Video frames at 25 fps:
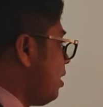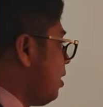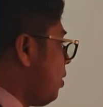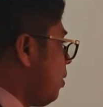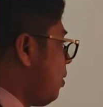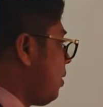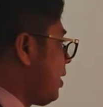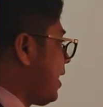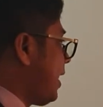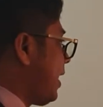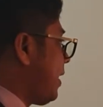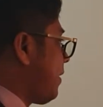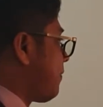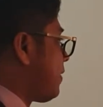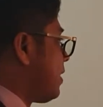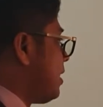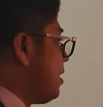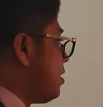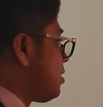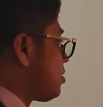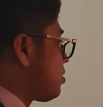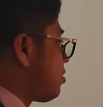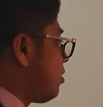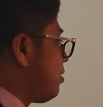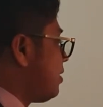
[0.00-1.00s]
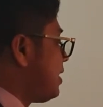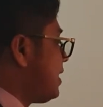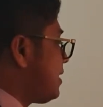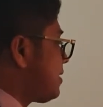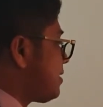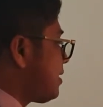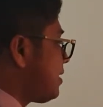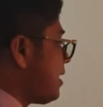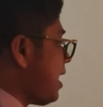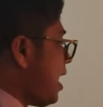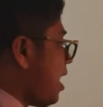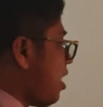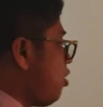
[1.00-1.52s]
Okay, so these
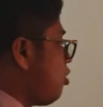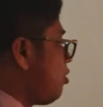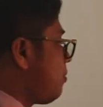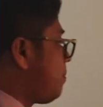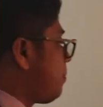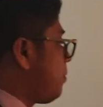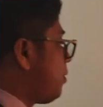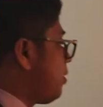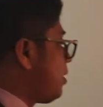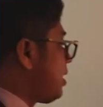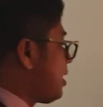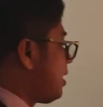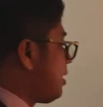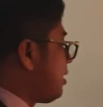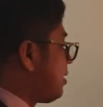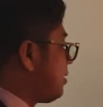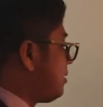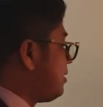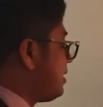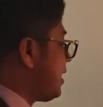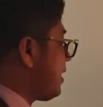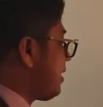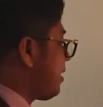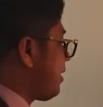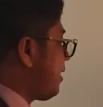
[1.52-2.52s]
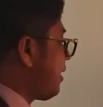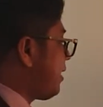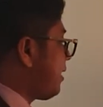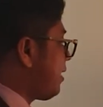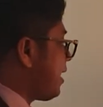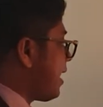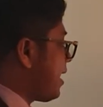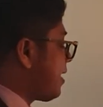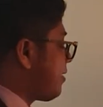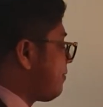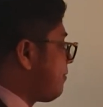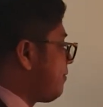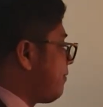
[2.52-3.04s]
are the output generated
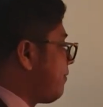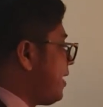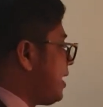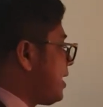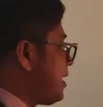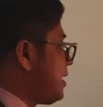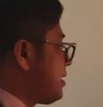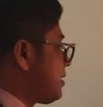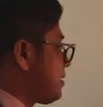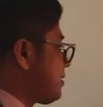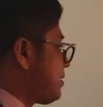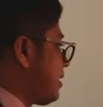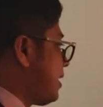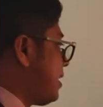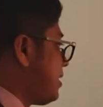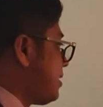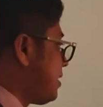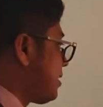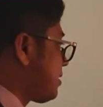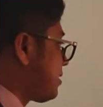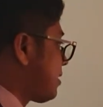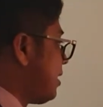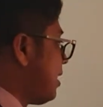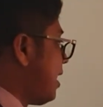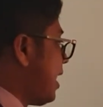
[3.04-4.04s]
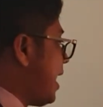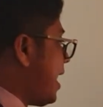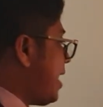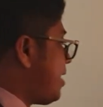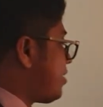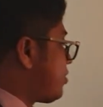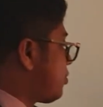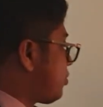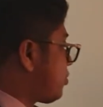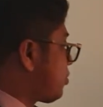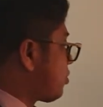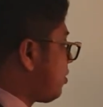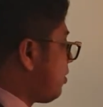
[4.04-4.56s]
at various stages, as
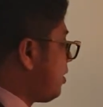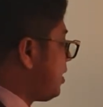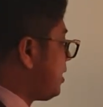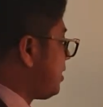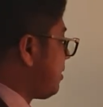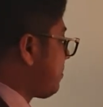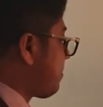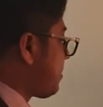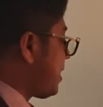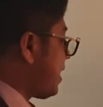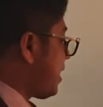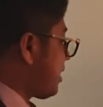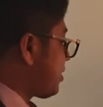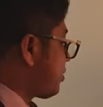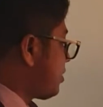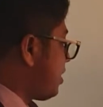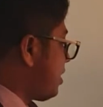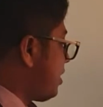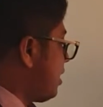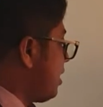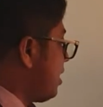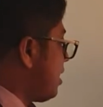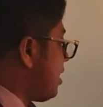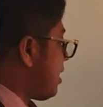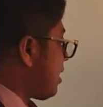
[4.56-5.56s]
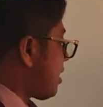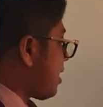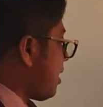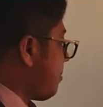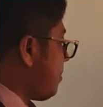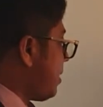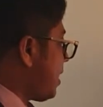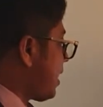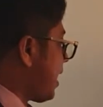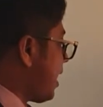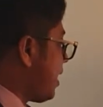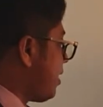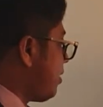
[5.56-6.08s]
you saw in the production.
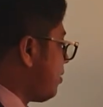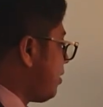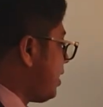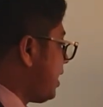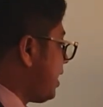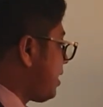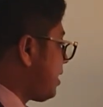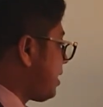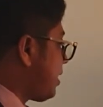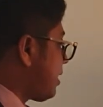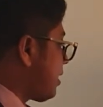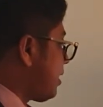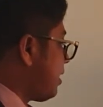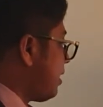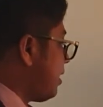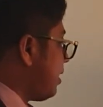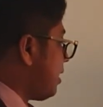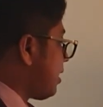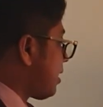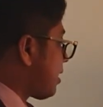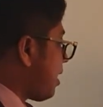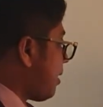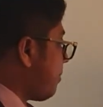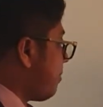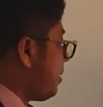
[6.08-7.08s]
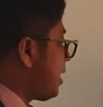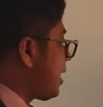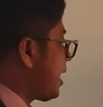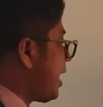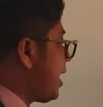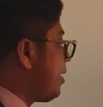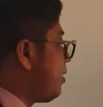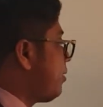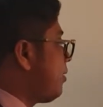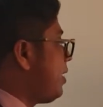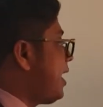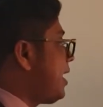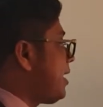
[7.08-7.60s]
Rubber granulator. Rubber
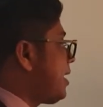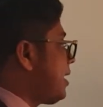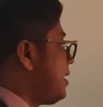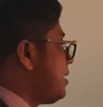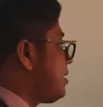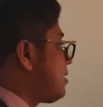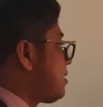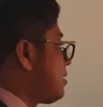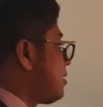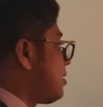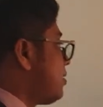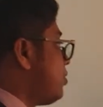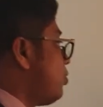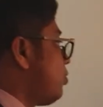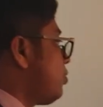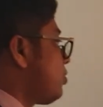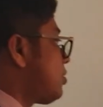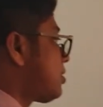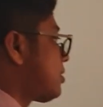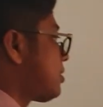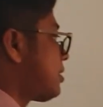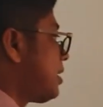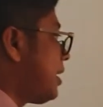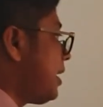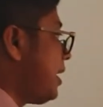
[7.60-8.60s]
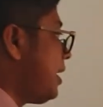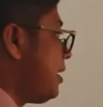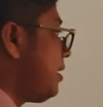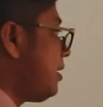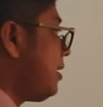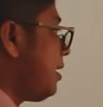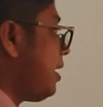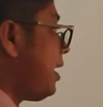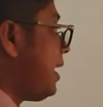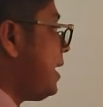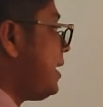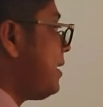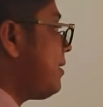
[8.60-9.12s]
granulator is used in
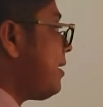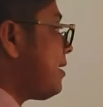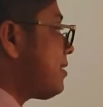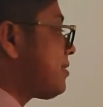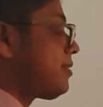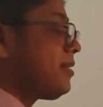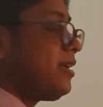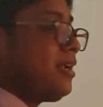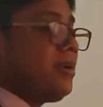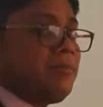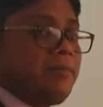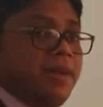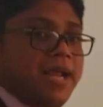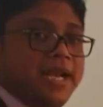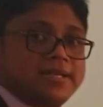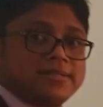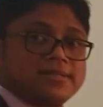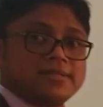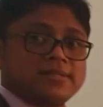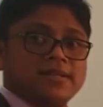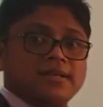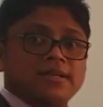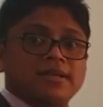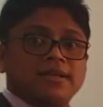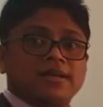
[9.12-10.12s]
industrial mats.